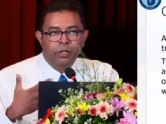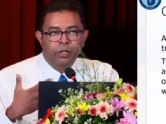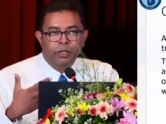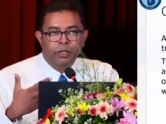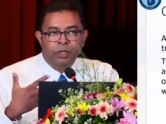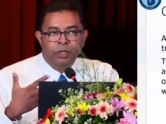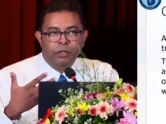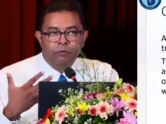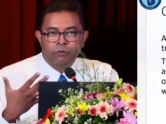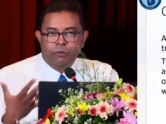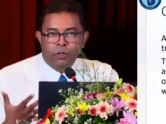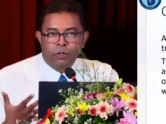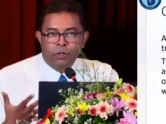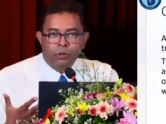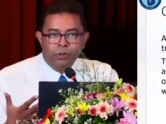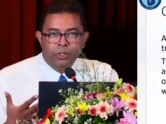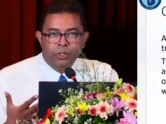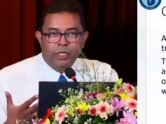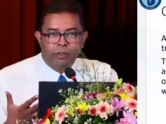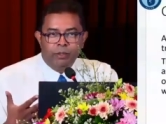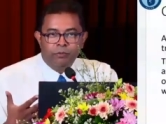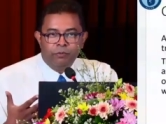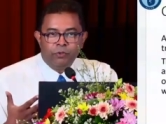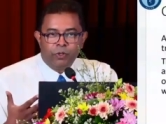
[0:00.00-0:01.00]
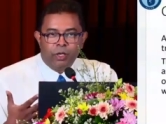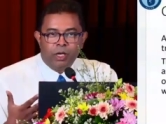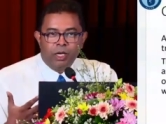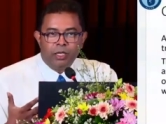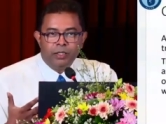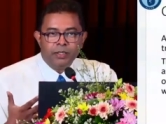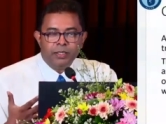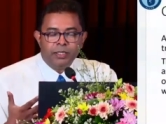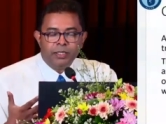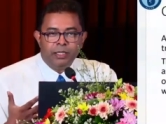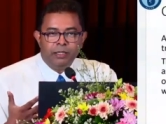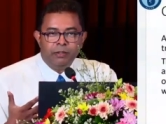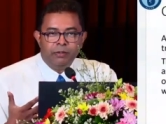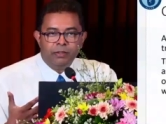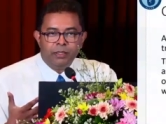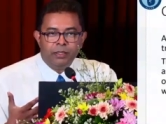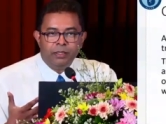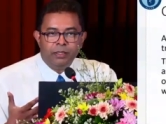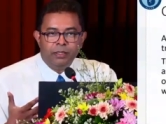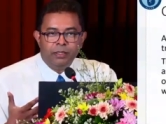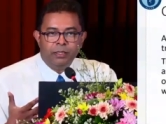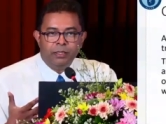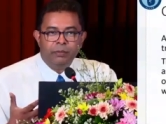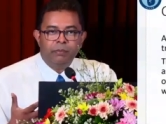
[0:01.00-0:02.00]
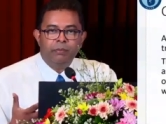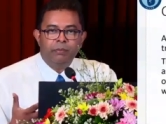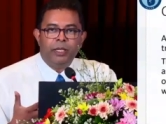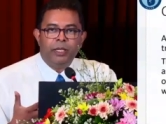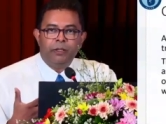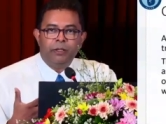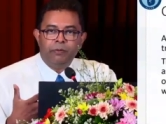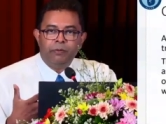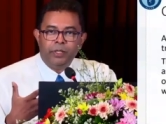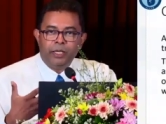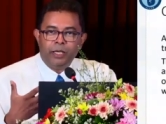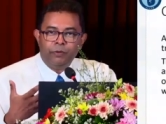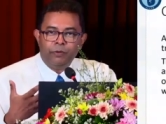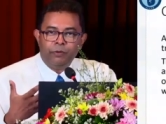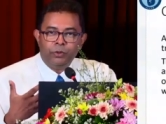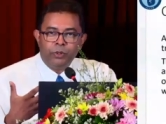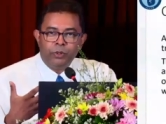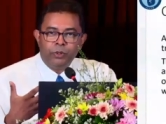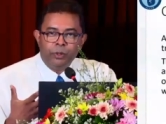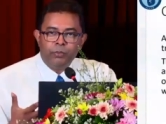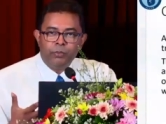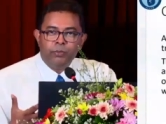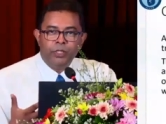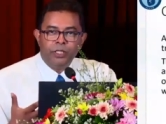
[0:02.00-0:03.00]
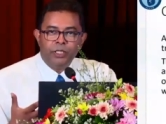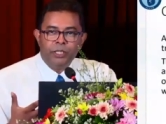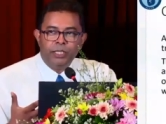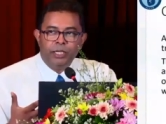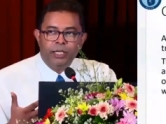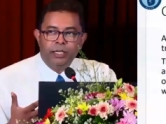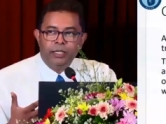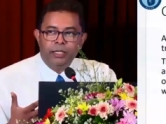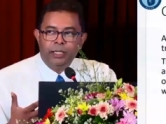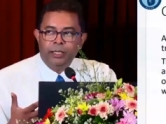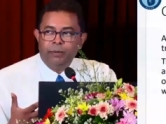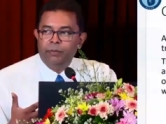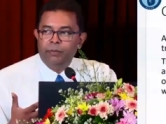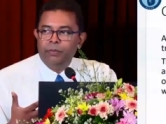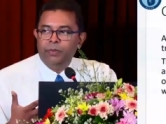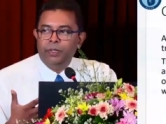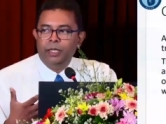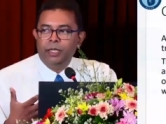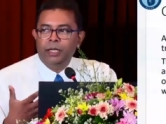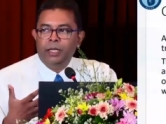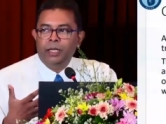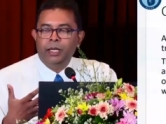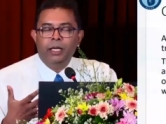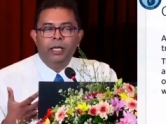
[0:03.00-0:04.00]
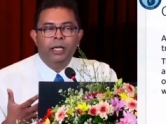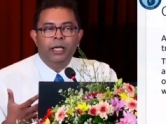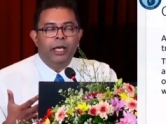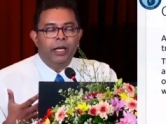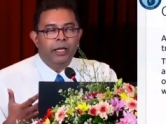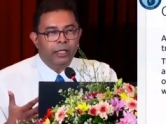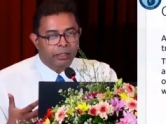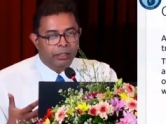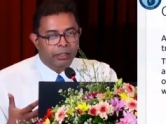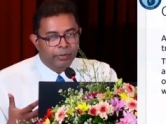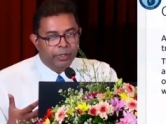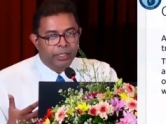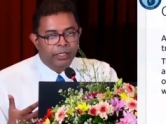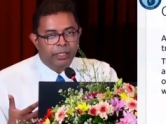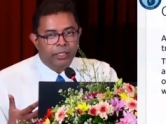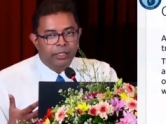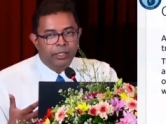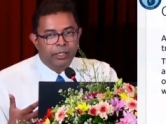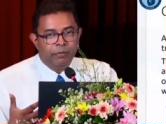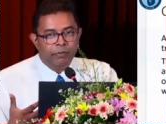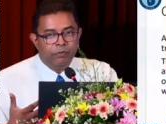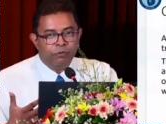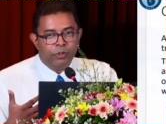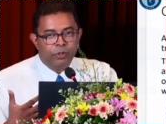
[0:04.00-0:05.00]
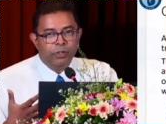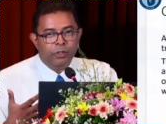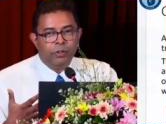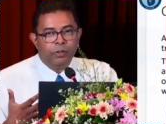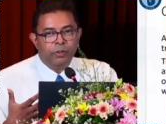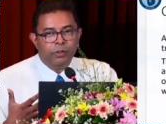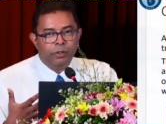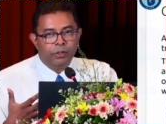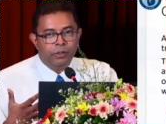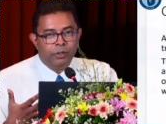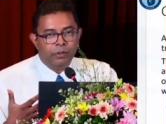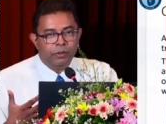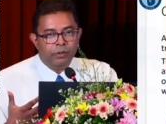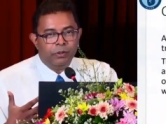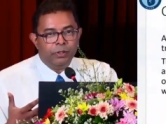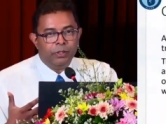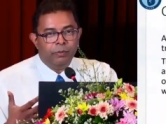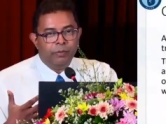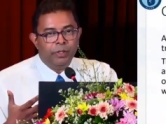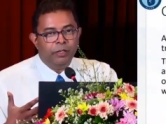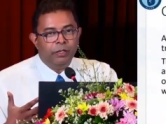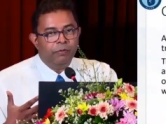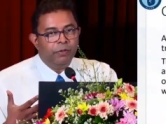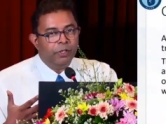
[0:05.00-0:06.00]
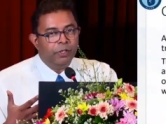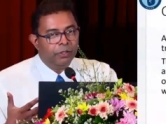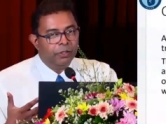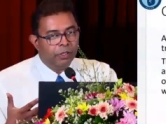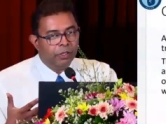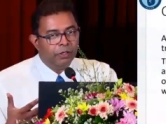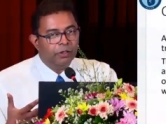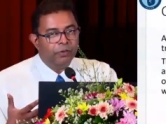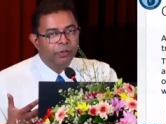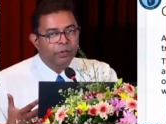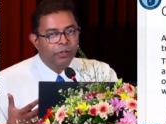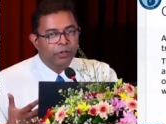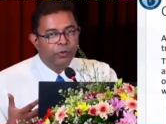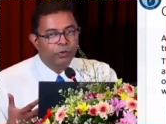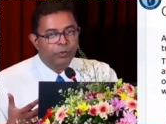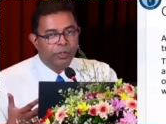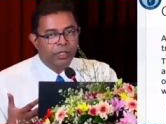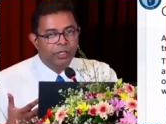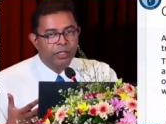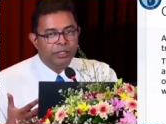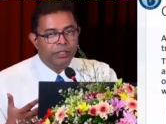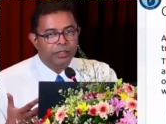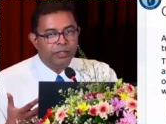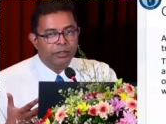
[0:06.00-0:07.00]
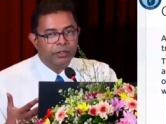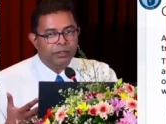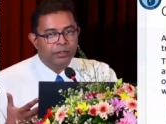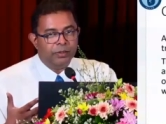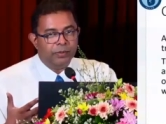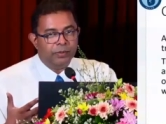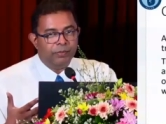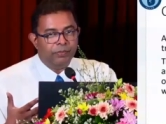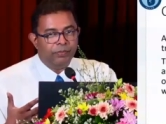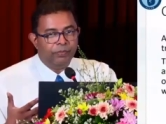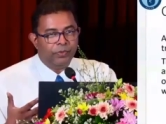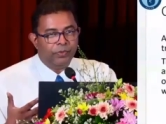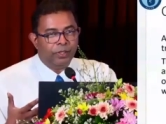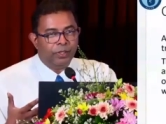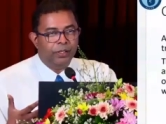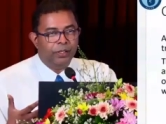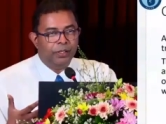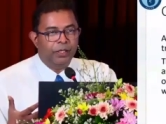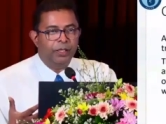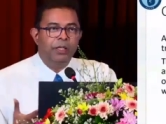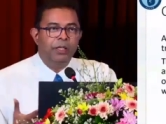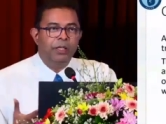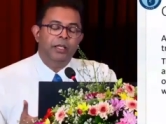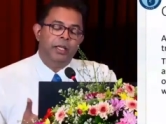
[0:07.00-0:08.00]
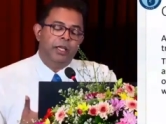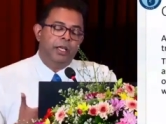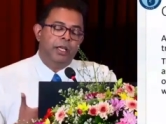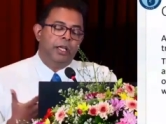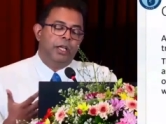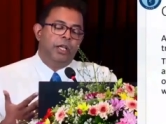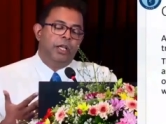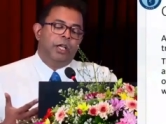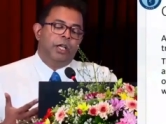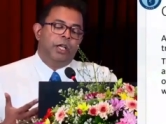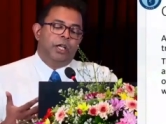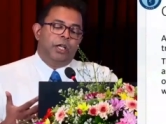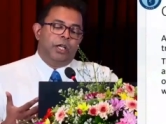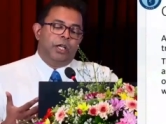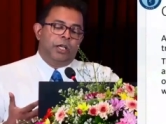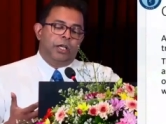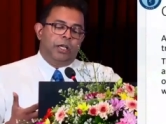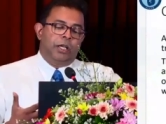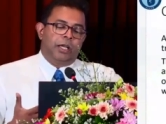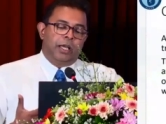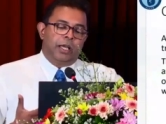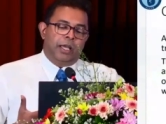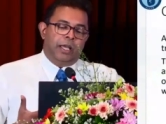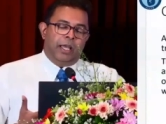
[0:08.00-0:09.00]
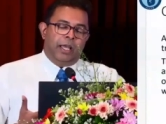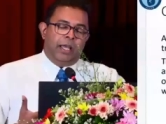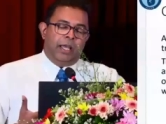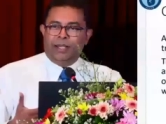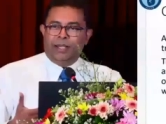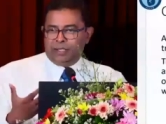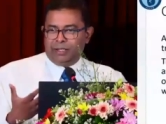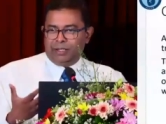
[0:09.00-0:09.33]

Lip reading: follow them for ourselves, but we have to appreciate them and accommodate them for the benefit of our patients. Right? And it